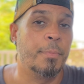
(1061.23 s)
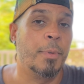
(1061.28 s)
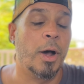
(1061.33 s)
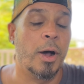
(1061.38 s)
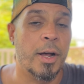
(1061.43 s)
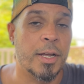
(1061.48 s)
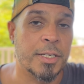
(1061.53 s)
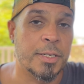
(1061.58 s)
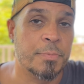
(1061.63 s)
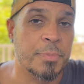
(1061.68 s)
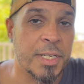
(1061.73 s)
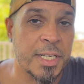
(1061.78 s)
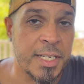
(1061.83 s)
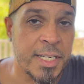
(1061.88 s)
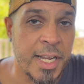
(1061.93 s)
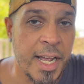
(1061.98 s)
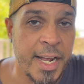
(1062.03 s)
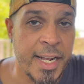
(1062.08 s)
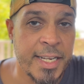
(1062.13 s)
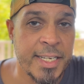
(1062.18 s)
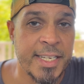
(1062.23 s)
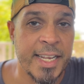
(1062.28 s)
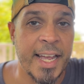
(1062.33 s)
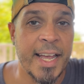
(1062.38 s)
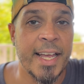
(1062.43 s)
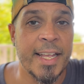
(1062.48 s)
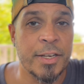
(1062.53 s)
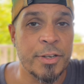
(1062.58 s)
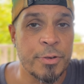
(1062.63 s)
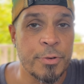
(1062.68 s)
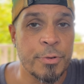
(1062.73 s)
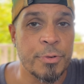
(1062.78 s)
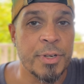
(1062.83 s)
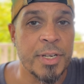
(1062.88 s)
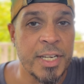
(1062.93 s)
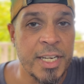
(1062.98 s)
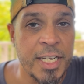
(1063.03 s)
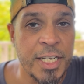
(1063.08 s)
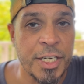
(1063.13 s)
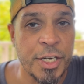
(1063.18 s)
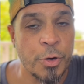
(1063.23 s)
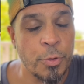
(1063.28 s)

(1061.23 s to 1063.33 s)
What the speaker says: awesome designs and do niche